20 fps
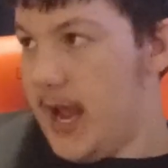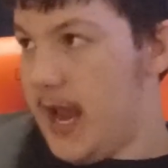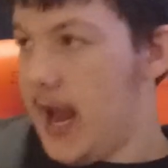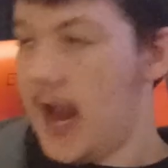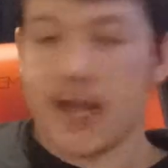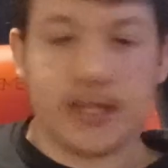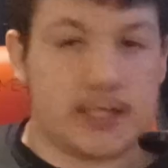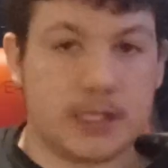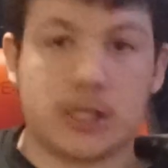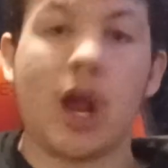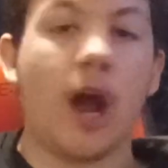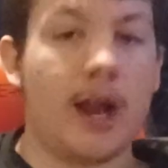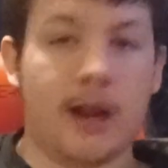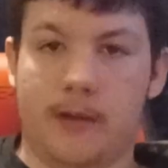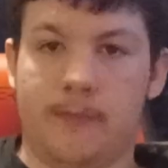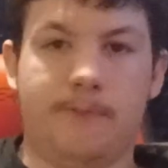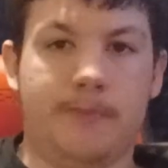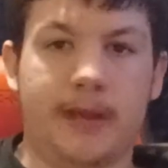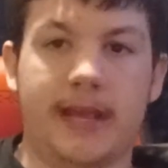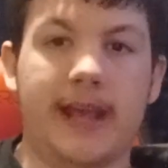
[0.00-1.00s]
it's
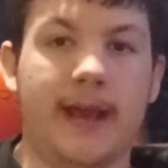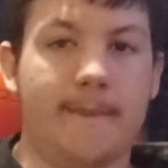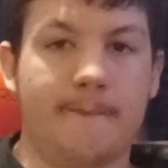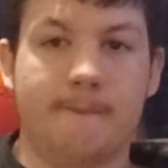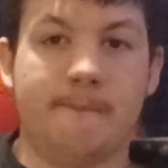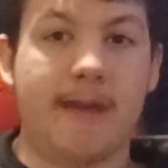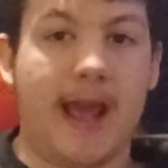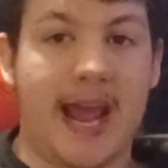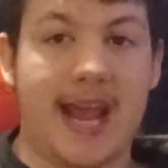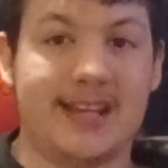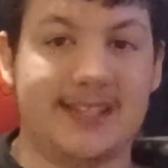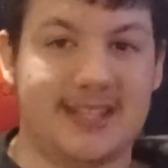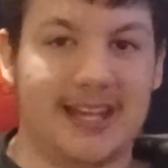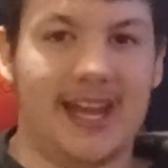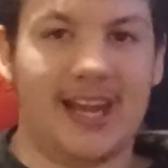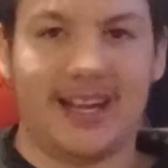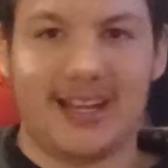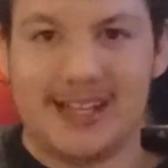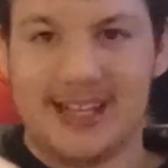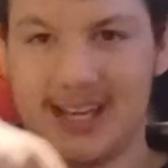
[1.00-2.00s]
gonna be
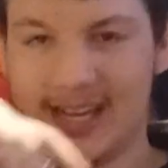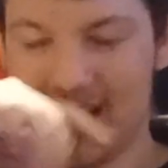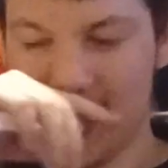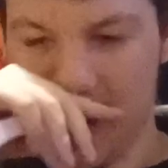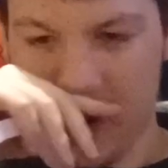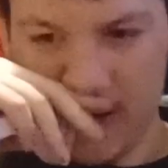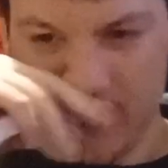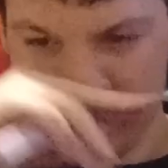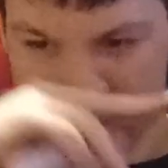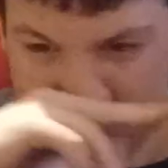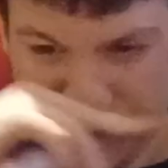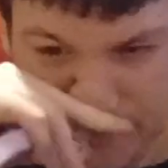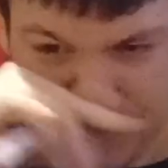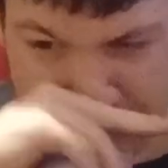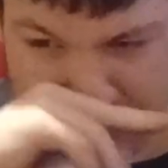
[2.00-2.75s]
amazing, you know?